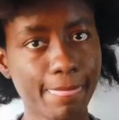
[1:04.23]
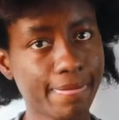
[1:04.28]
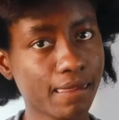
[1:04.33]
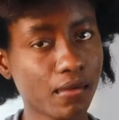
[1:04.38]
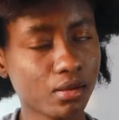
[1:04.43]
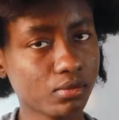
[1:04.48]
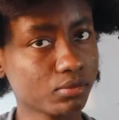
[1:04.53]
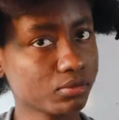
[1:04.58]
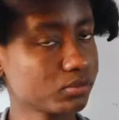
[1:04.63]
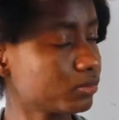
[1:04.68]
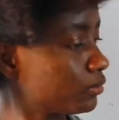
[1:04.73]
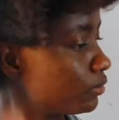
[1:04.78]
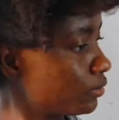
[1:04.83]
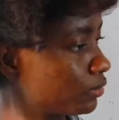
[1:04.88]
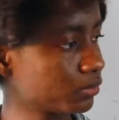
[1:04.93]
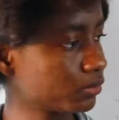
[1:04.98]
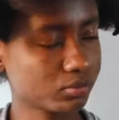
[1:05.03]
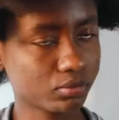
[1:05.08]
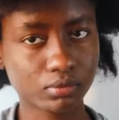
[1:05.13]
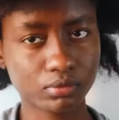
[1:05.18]
So I
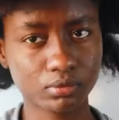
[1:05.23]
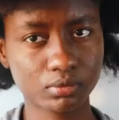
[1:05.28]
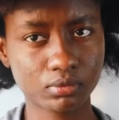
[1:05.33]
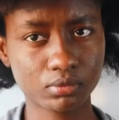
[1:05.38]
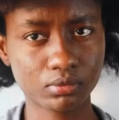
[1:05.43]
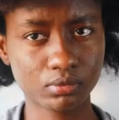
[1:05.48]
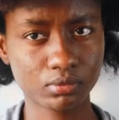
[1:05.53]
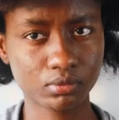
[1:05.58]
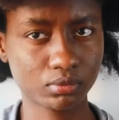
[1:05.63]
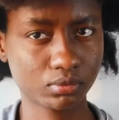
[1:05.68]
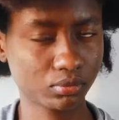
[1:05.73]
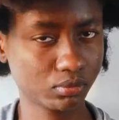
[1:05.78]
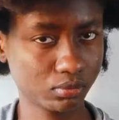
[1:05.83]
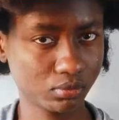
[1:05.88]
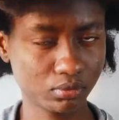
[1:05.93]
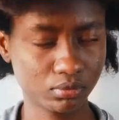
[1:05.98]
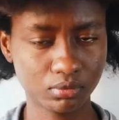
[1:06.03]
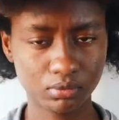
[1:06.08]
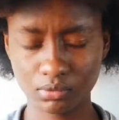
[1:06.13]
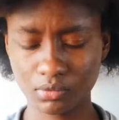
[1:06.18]
started by
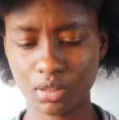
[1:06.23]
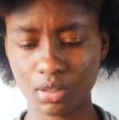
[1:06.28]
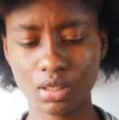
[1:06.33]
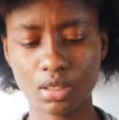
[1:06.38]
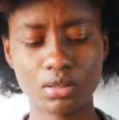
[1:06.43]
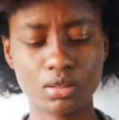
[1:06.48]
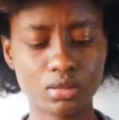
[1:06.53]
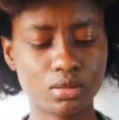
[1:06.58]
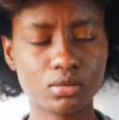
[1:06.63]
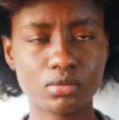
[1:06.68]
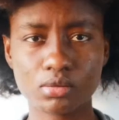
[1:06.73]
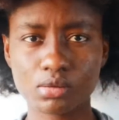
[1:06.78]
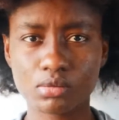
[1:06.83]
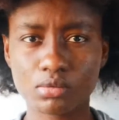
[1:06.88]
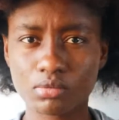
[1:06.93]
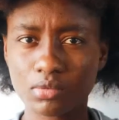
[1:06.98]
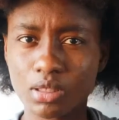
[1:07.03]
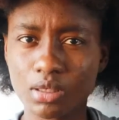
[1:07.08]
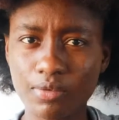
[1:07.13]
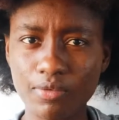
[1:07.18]
going into my
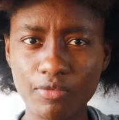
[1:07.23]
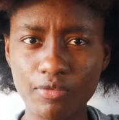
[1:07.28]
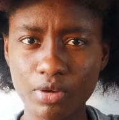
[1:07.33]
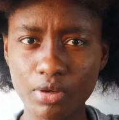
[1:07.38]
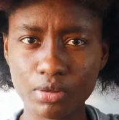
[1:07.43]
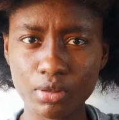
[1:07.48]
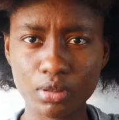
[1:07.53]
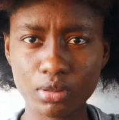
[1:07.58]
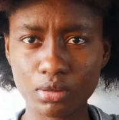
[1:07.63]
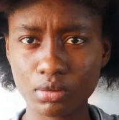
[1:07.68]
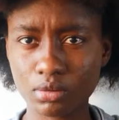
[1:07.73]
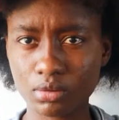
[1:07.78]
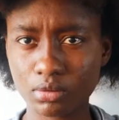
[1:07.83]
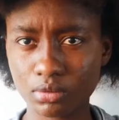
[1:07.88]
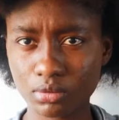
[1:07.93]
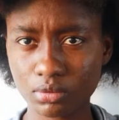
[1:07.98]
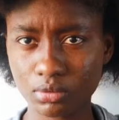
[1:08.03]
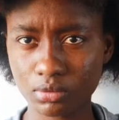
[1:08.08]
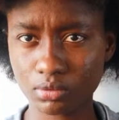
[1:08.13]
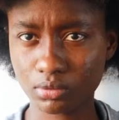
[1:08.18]
hair and adding a
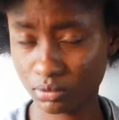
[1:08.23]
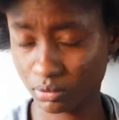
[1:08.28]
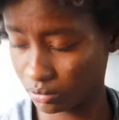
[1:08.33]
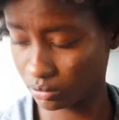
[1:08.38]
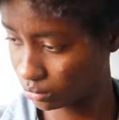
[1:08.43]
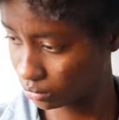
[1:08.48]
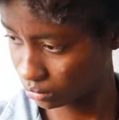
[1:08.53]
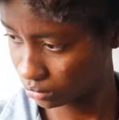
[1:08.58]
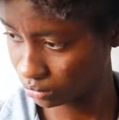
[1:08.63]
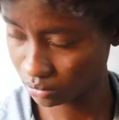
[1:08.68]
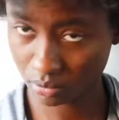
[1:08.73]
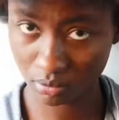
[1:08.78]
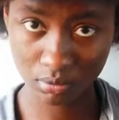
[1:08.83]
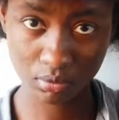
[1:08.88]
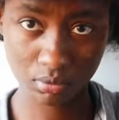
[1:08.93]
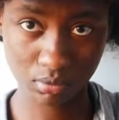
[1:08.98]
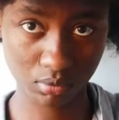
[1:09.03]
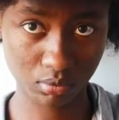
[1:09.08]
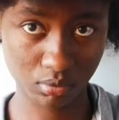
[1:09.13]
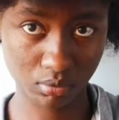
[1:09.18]
bit of
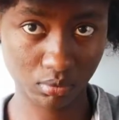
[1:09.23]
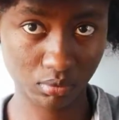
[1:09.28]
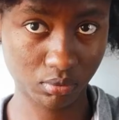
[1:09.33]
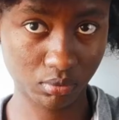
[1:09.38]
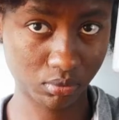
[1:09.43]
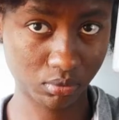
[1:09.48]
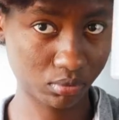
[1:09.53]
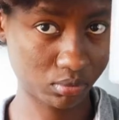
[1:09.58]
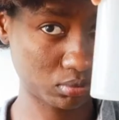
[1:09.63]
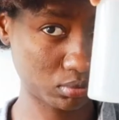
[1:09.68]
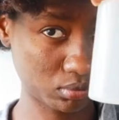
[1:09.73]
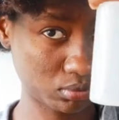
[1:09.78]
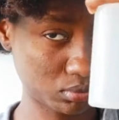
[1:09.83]
water to